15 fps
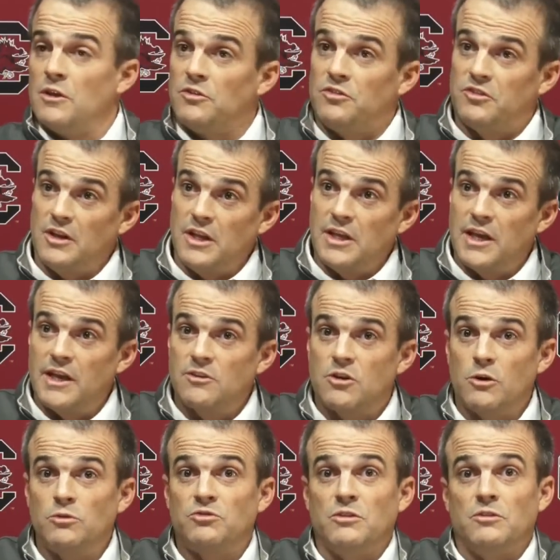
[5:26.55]
sitting head
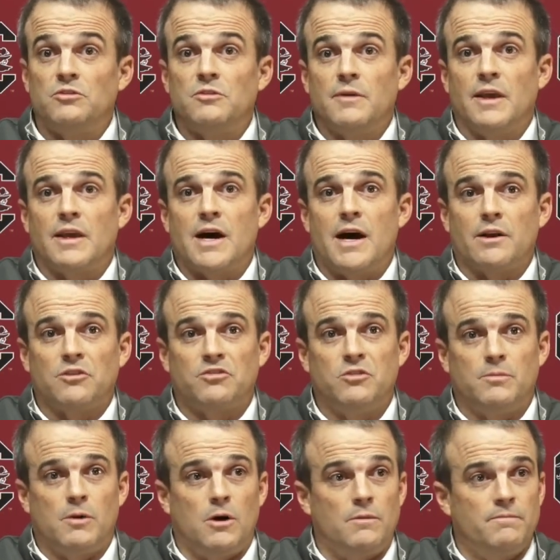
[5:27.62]
coaches in college
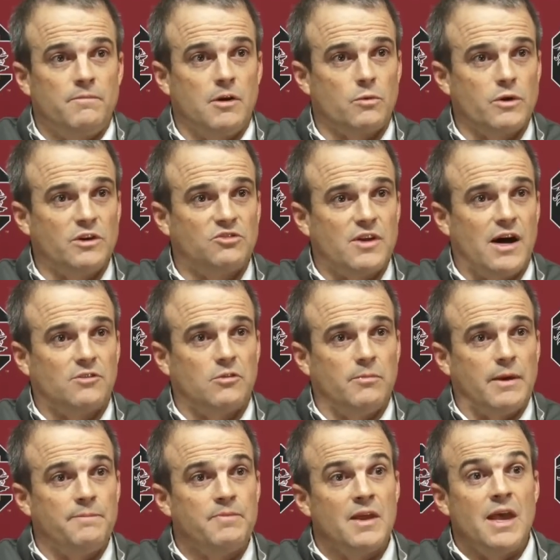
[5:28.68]
football that reached out to
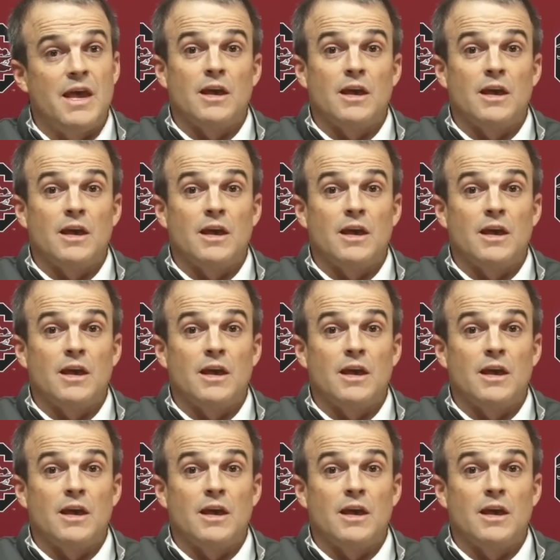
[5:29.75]
me,